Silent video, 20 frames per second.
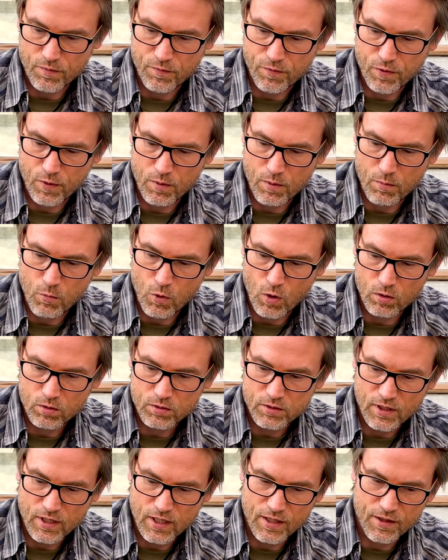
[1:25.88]

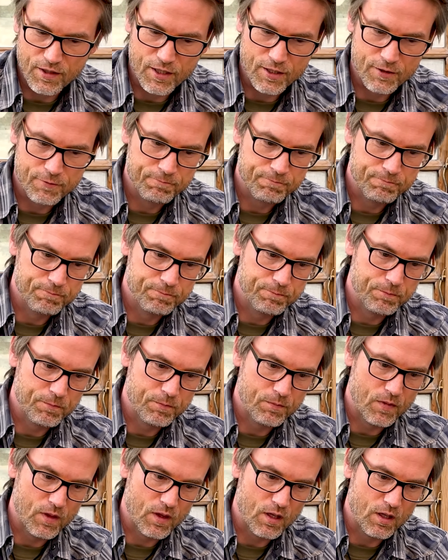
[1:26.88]
malt, and then
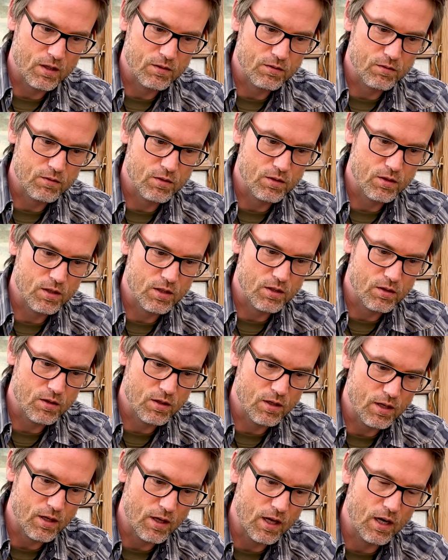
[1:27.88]

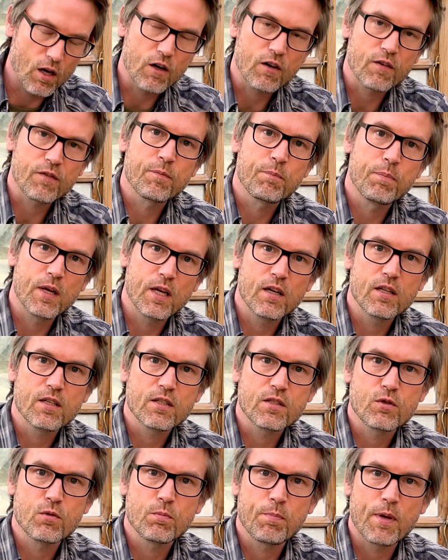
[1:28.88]
a lot of
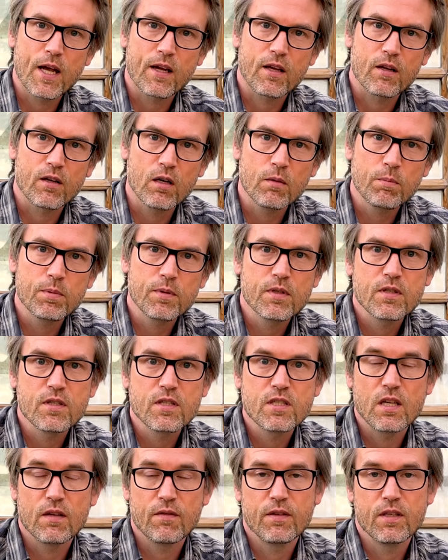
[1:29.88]
bitterness to back it up,
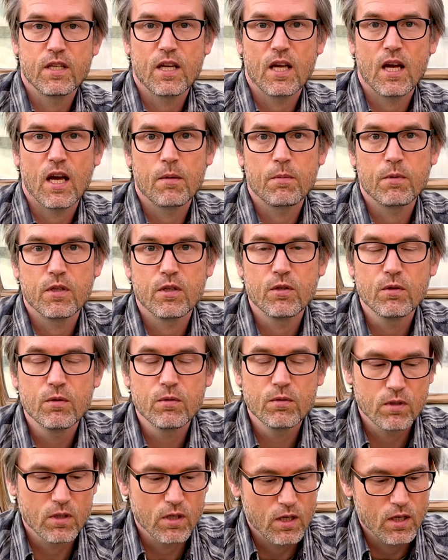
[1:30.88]
70
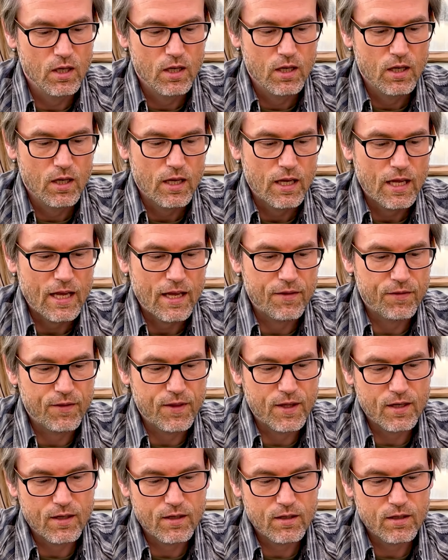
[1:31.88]
IBU, and
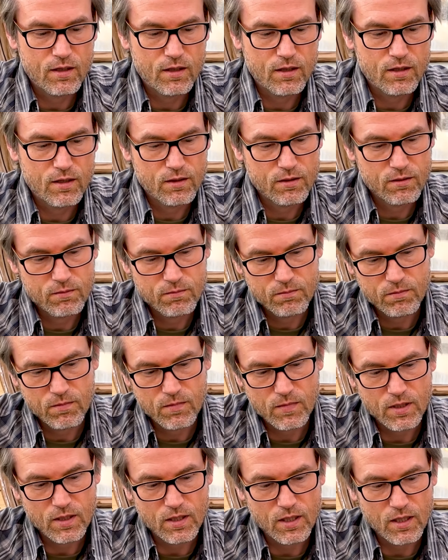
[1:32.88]
then a
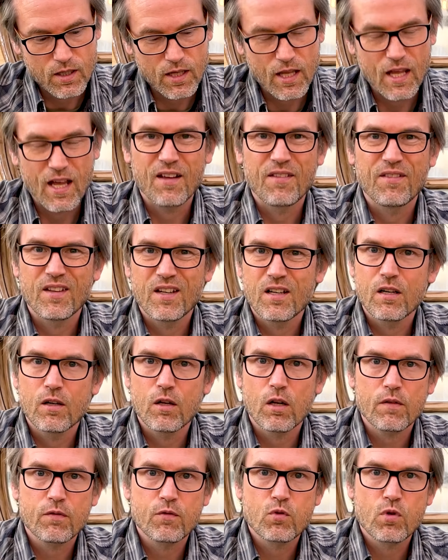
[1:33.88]

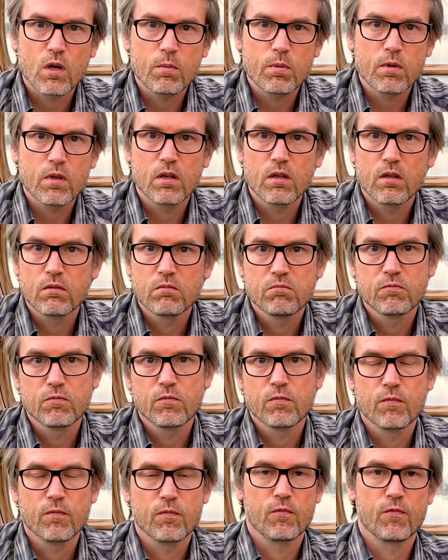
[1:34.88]
lot of tropical
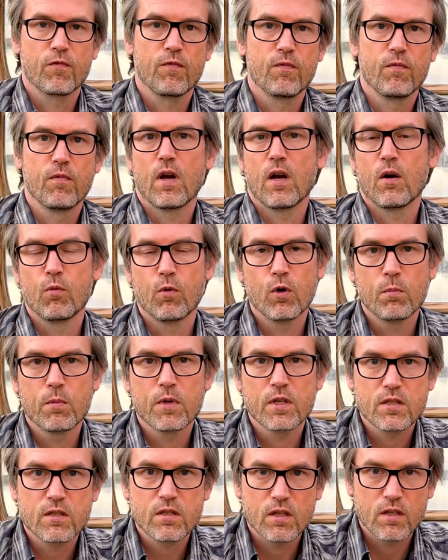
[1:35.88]

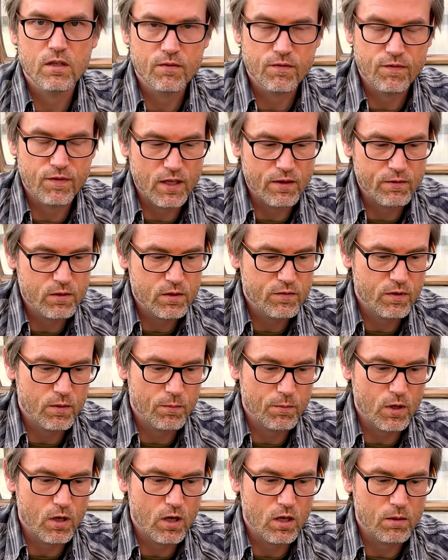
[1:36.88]
aromas and flavors
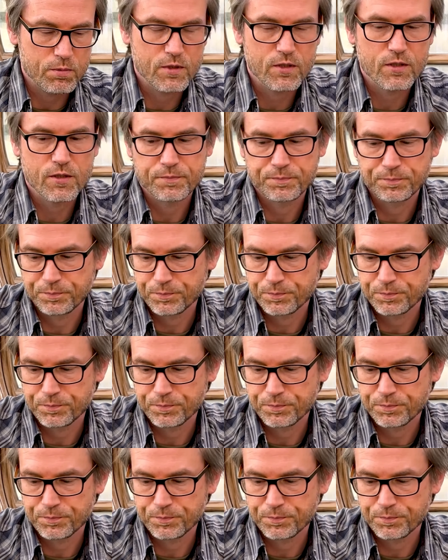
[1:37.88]
from the hops.